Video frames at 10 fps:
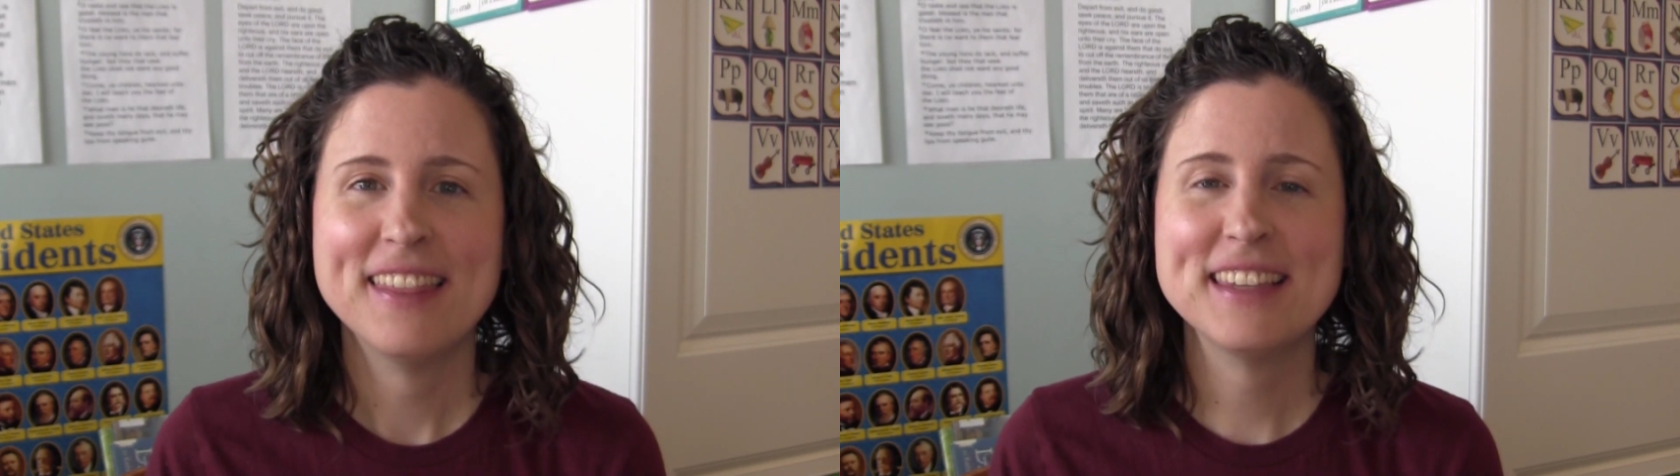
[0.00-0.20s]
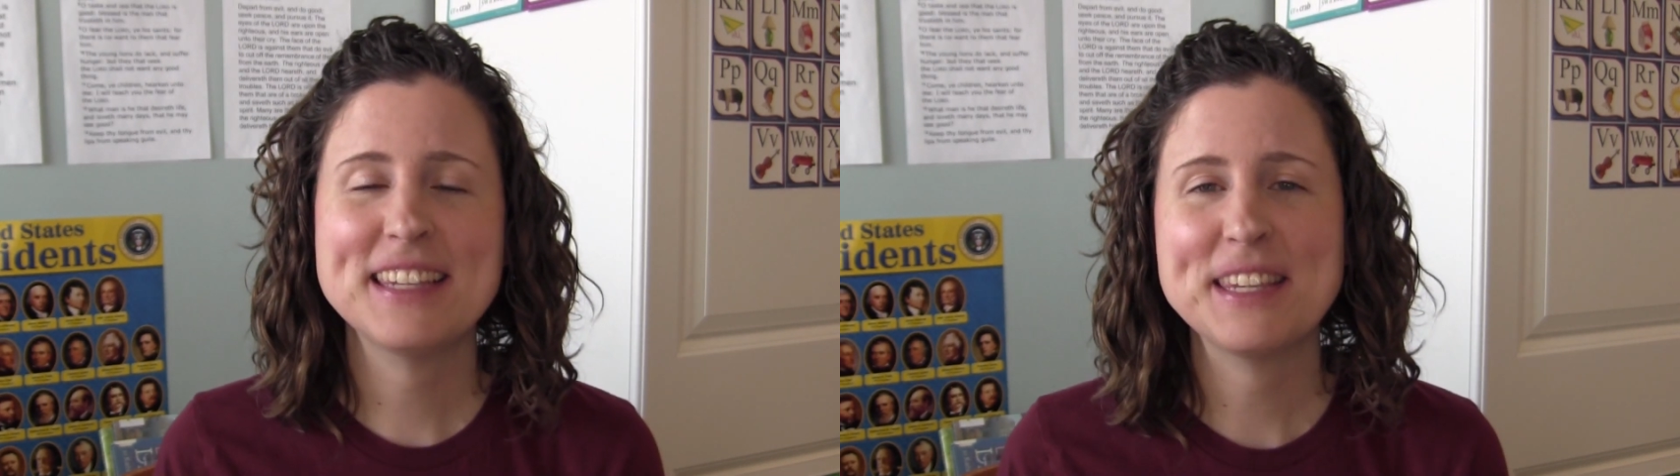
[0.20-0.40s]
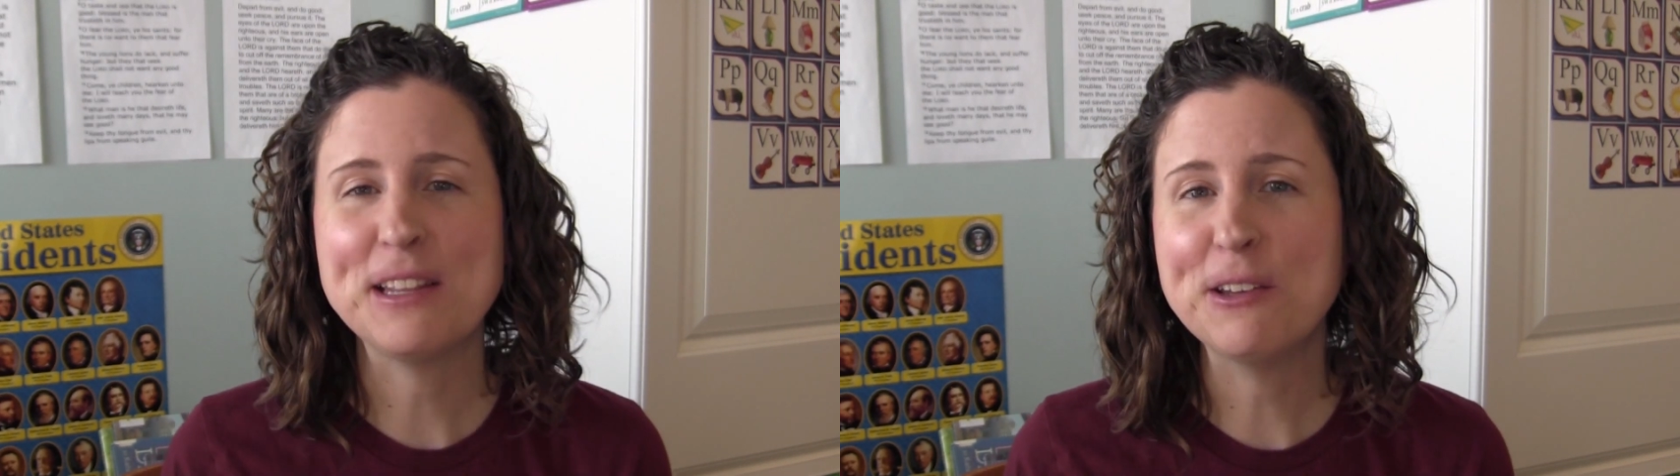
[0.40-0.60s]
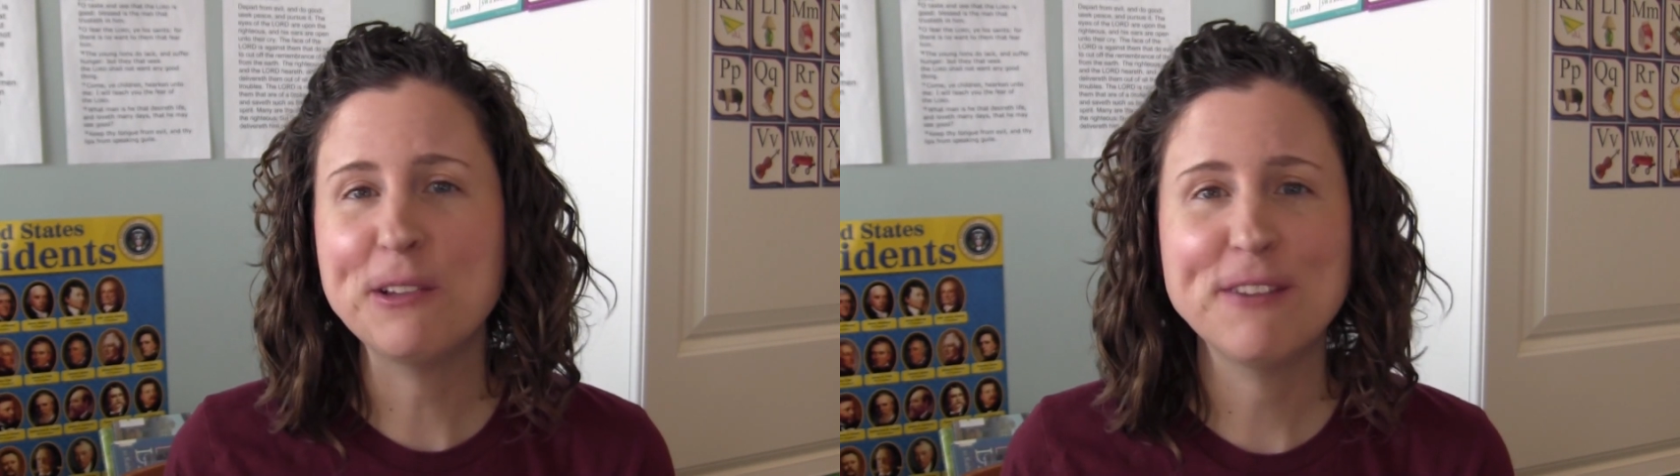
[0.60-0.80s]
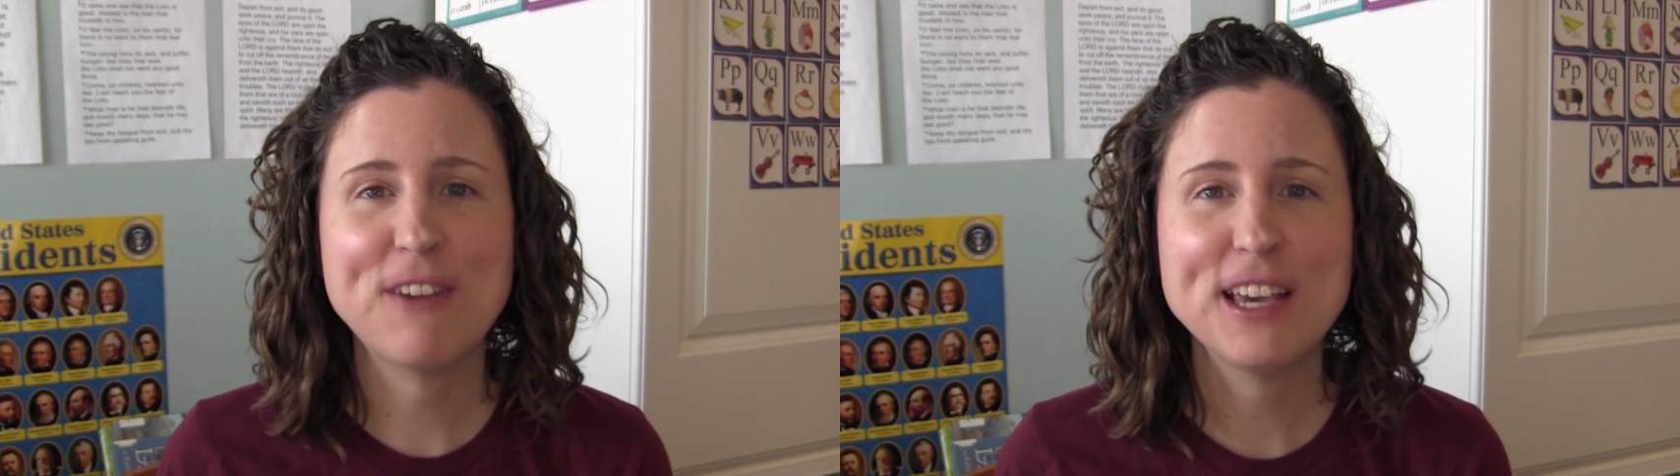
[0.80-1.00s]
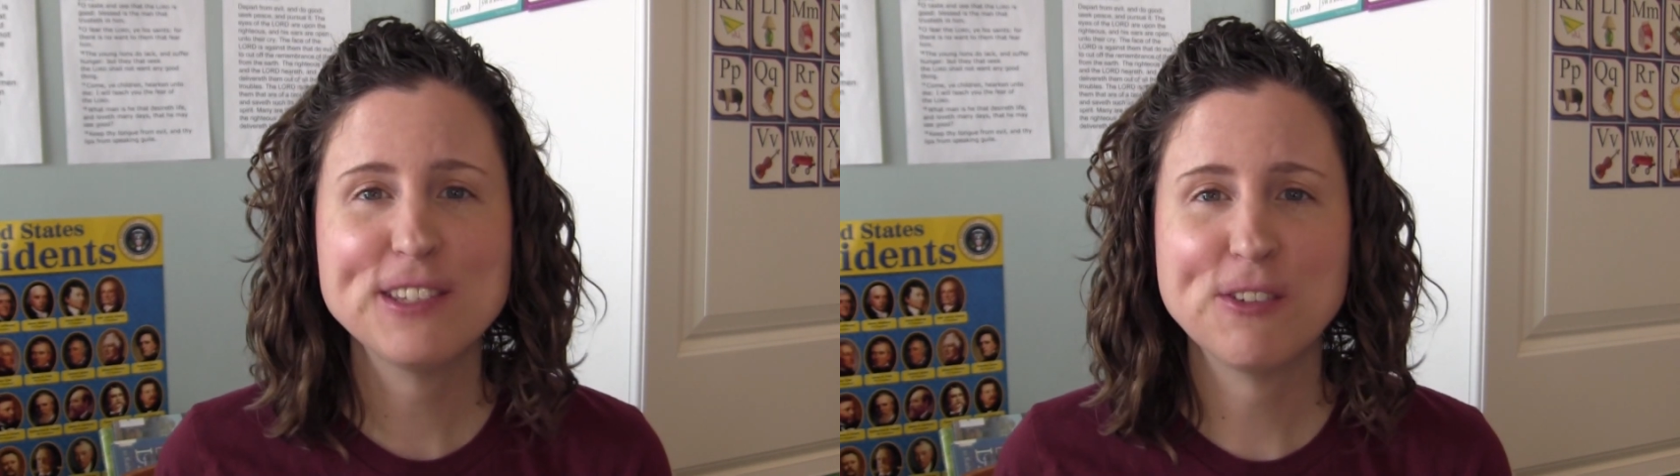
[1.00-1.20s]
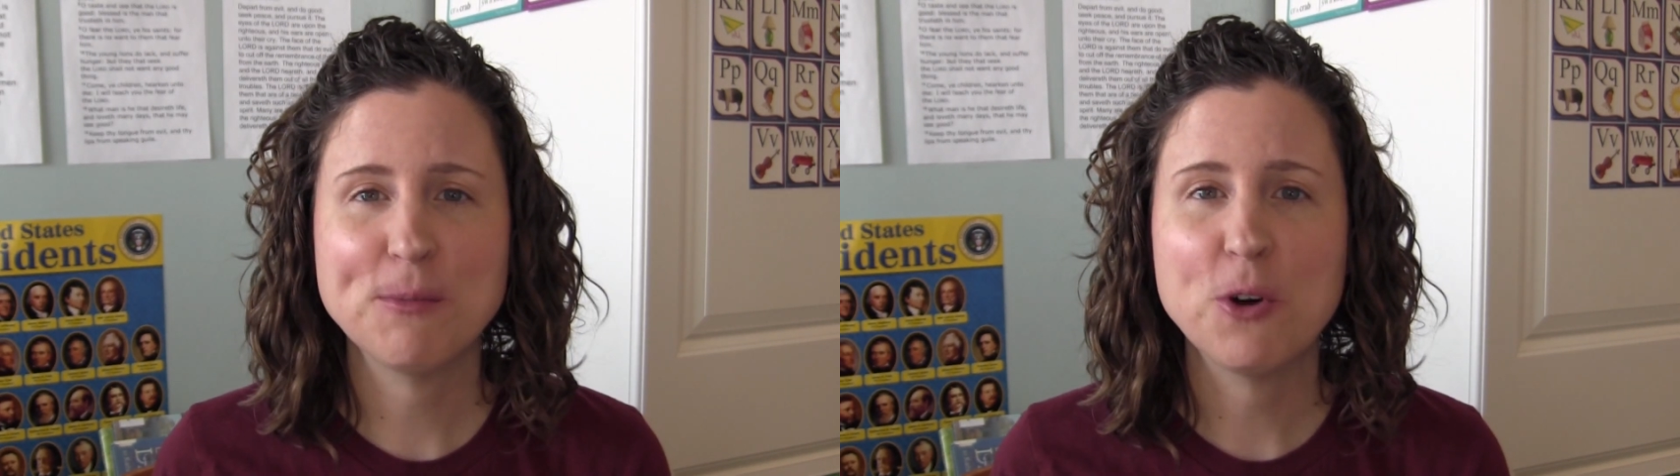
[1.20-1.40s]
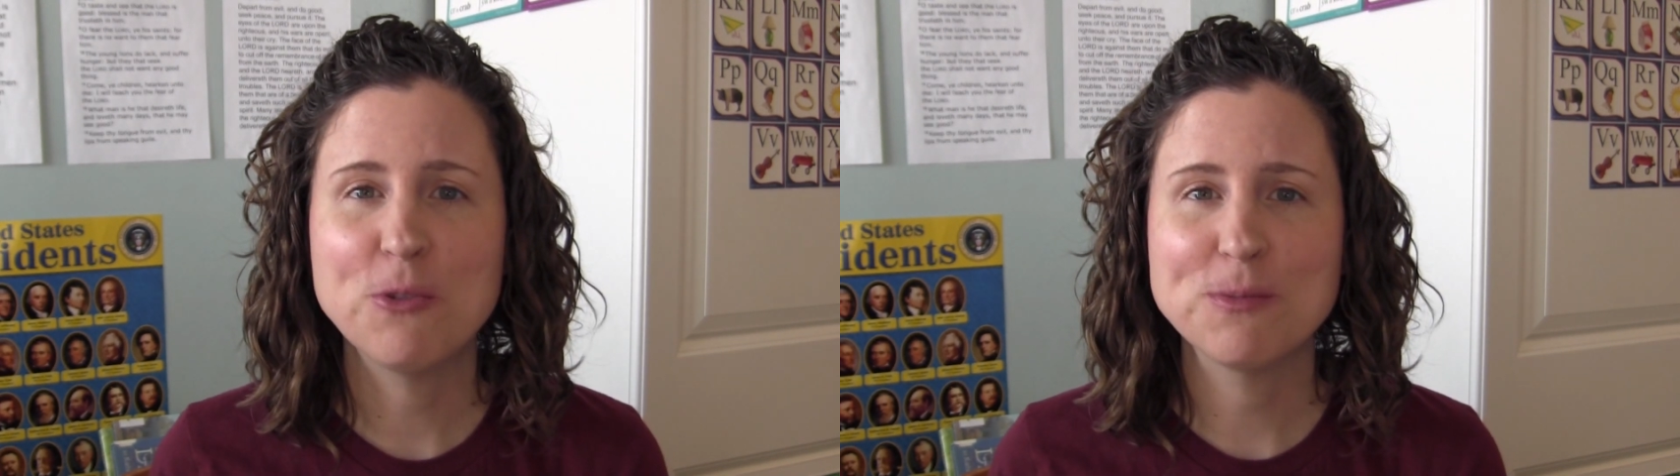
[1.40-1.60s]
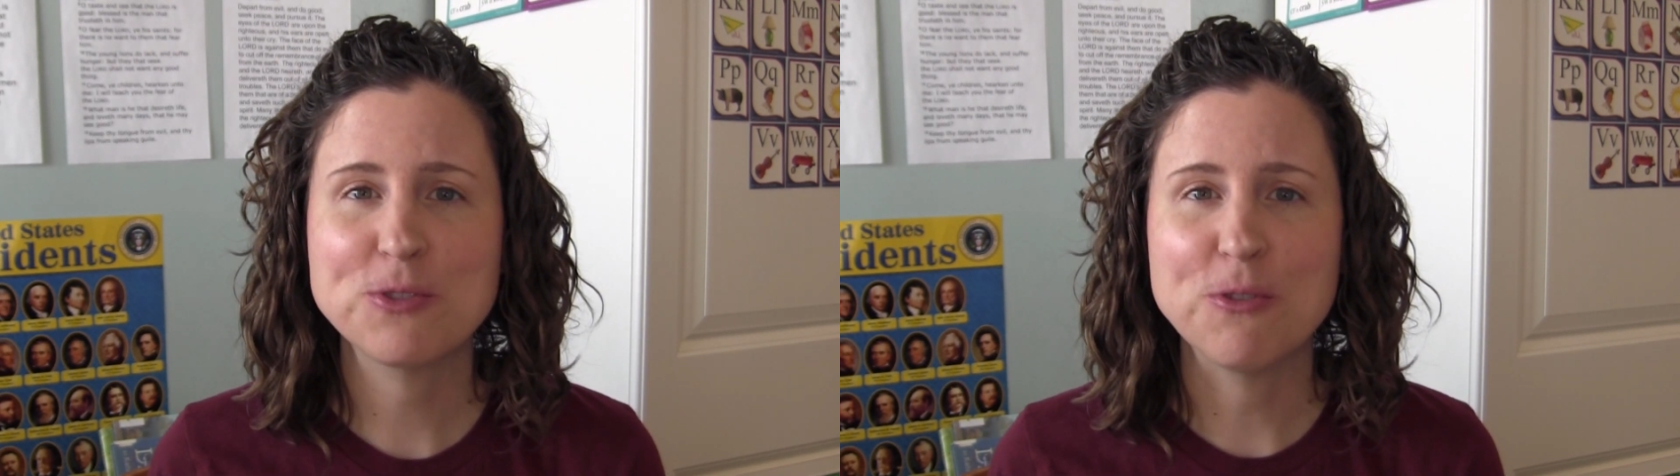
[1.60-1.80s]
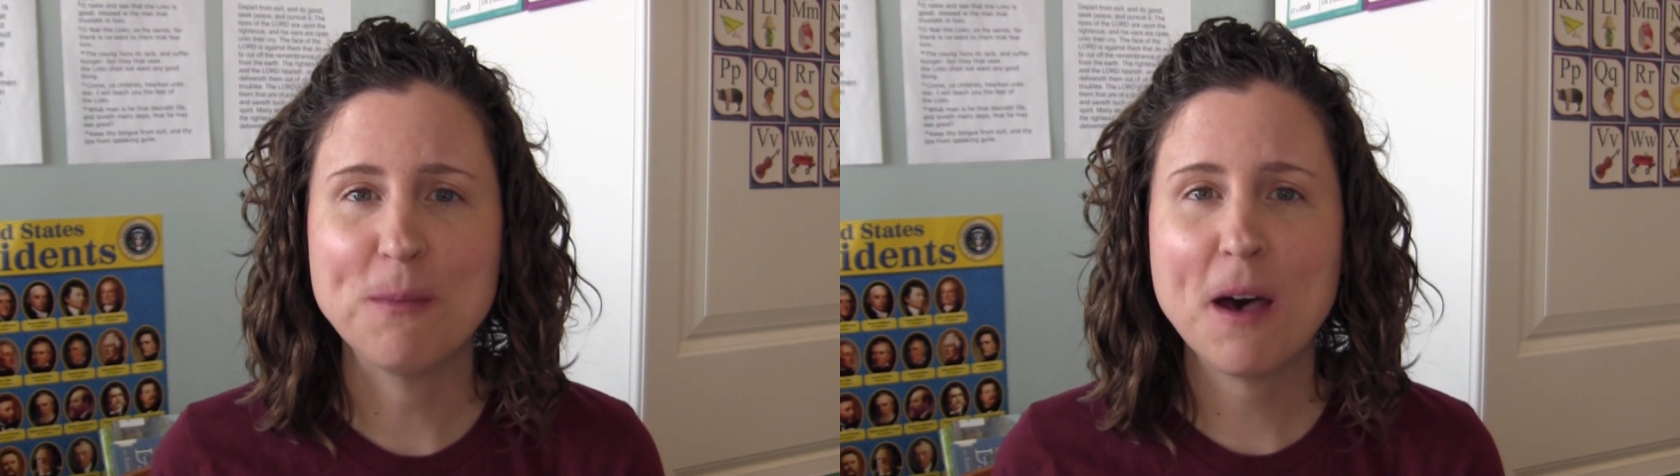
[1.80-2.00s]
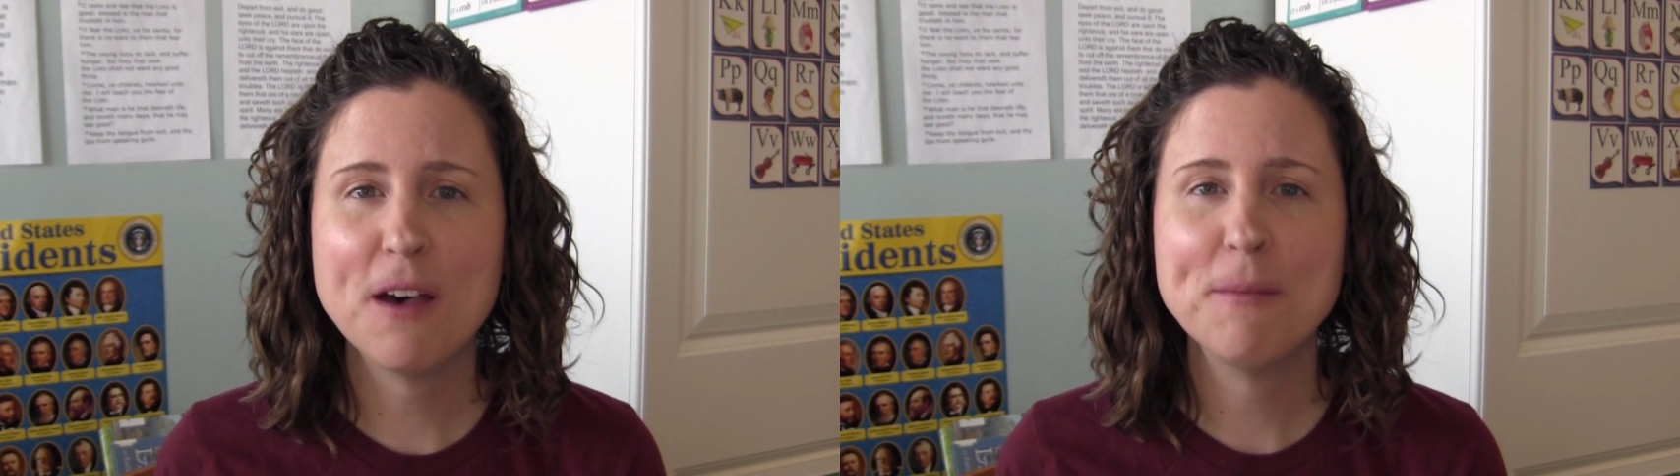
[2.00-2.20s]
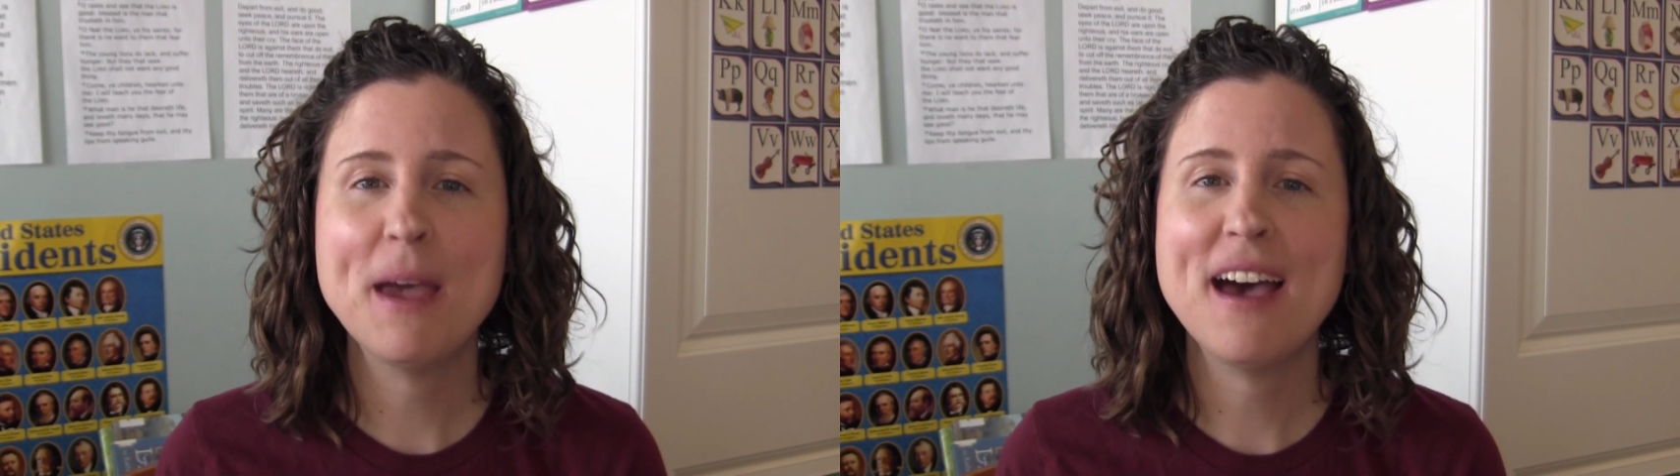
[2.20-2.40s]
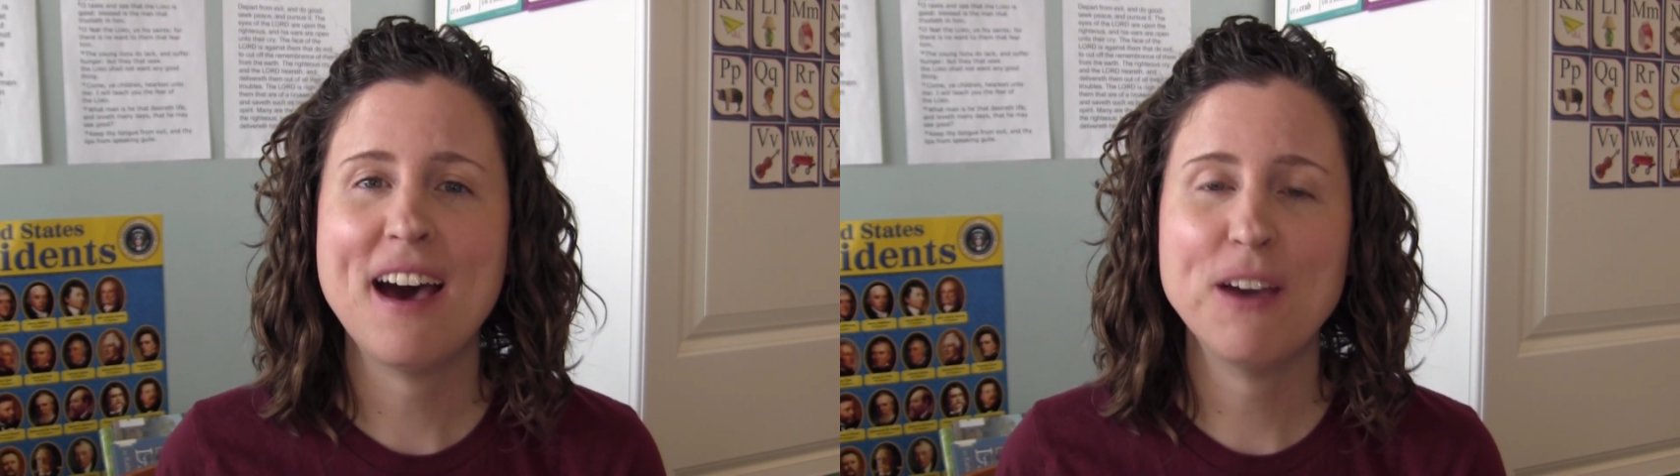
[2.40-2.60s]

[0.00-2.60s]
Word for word: This is a little advice from a homeschool mom.